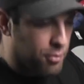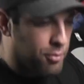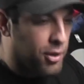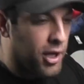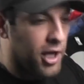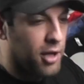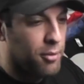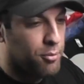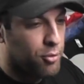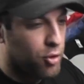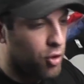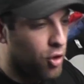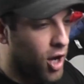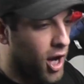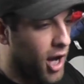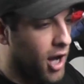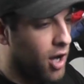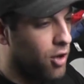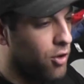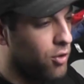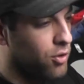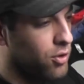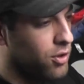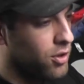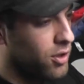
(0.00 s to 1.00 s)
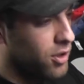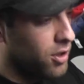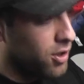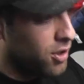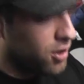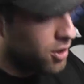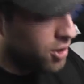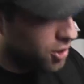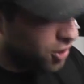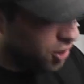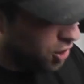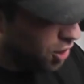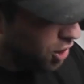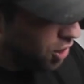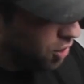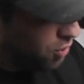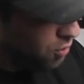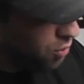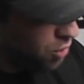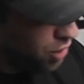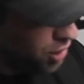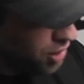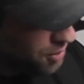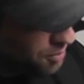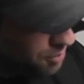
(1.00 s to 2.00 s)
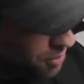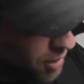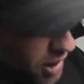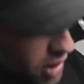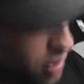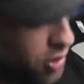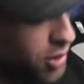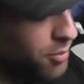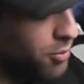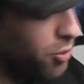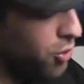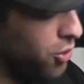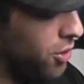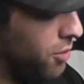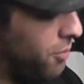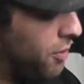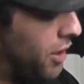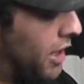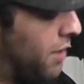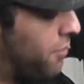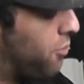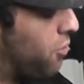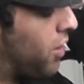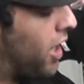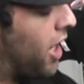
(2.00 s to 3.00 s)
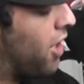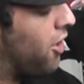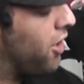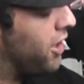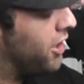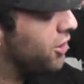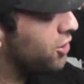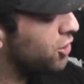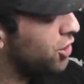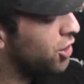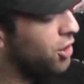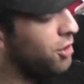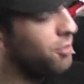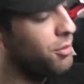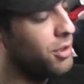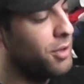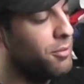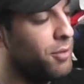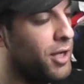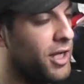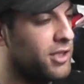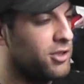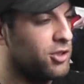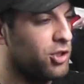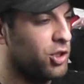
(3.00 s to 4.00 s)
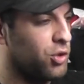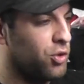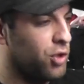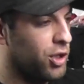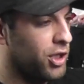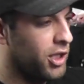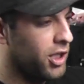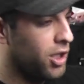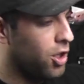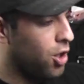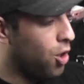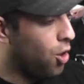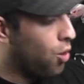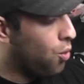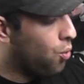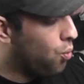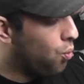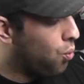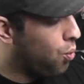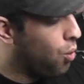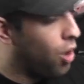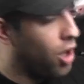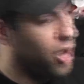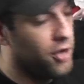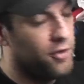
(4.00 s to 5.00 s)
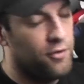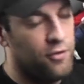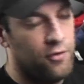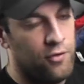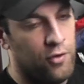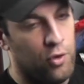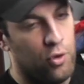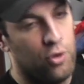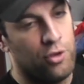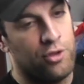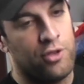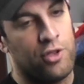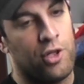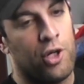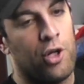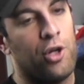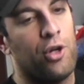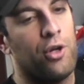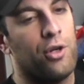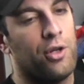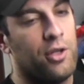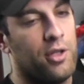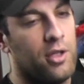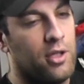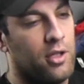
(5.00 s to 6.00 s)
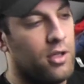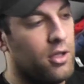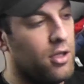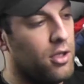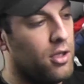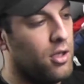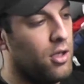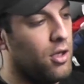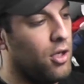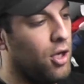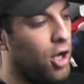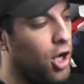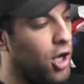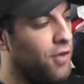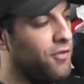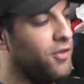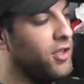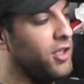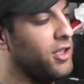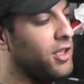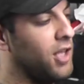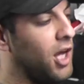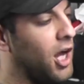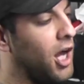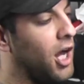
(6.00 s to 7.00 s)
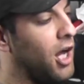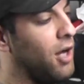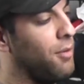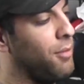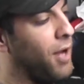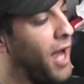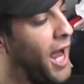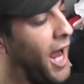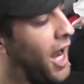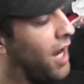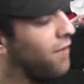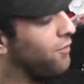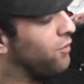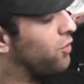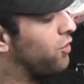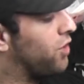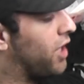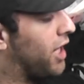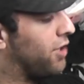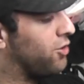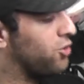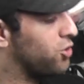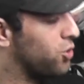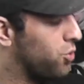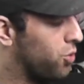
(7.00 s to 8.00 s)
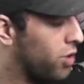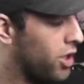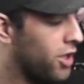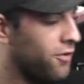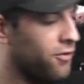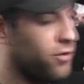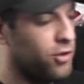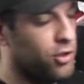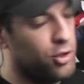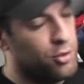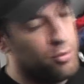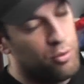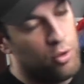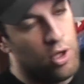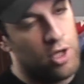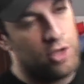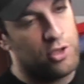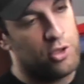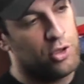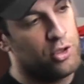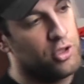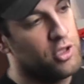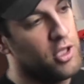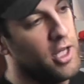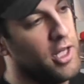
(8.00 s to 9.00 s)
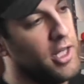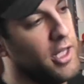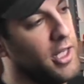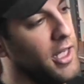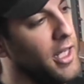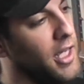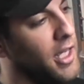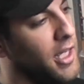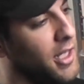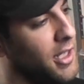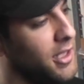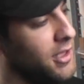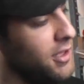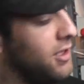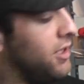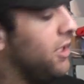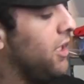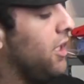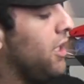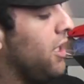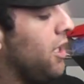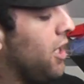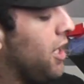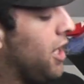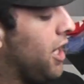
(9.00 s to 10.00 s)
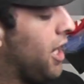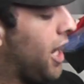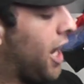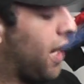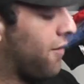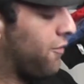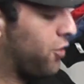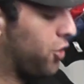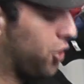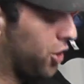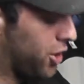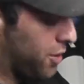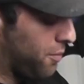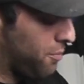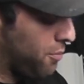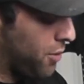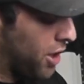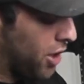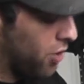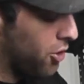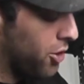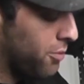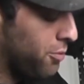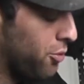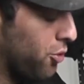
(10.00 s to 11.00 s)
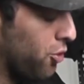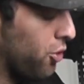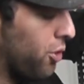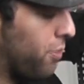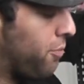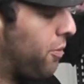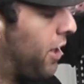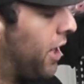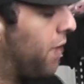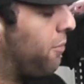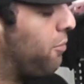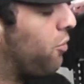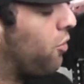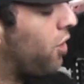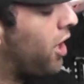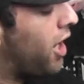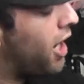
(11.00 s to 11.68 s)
paper out, you know, where you can barely pull the paper out, and it's going to be basically 1 full turn of the knob after that. So whatever your pressure setting is, after you can barely pull the paper